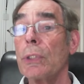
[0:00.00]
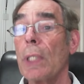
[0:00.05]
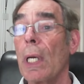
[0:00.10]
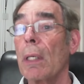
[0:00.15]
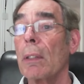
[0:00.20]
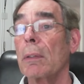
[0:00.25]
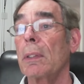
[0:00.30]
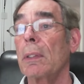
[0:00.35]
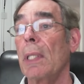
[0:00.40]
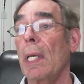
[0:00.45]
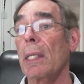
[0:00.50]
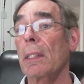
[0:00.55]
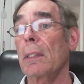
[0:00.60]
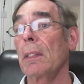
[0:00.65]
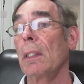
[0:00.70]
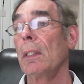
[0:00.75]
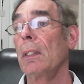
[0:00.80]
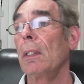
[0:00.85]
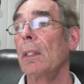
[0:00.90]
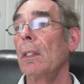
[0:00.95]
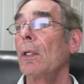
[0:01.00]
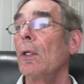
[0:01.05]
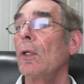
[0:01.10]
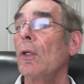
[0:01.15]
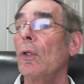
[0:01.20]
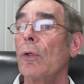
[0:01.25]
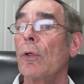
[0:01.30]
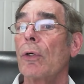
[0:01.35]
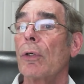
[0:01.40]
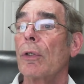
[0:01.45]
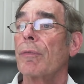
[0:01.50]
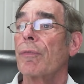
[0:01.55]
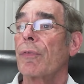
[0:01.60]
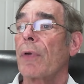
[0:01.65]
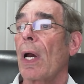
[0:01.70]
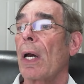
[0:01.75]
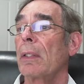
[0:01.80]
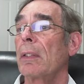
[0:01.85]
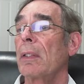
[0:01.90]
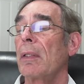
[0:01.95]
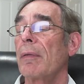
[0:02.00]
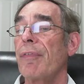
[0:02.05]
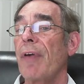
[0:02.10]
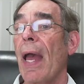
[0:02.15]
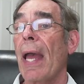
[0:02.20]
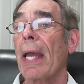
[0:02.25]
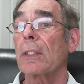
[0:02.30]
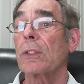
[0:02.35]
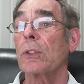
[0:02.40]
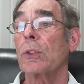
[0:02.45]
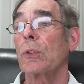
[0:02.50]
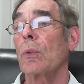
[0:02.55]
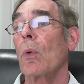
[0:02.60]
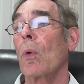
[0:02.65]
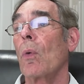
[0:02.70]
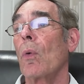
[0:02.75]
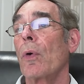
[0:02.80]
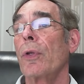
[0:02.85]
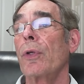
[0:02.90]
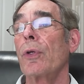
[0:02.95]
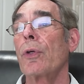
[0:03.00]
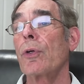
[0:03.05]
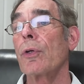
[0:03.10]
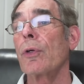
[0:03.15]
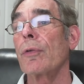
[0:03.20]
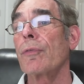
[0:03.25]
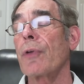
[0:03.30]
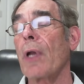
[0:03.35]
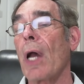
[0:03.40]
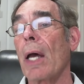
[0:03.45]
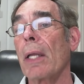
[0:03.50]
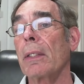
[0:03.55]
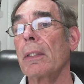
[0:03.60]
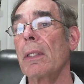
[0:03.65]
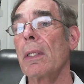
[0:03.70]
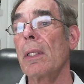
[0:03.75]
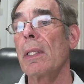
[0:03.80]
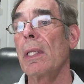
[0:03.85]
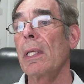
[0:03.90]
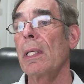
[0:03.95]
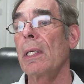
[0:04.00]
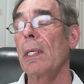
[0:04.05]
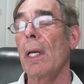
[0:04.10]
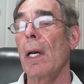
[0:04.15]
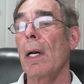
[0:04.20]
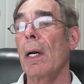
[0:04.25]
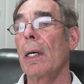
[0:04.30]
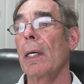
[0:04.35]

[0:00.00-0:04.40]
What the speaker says: out that you could have gotten the vax or you could have gotten the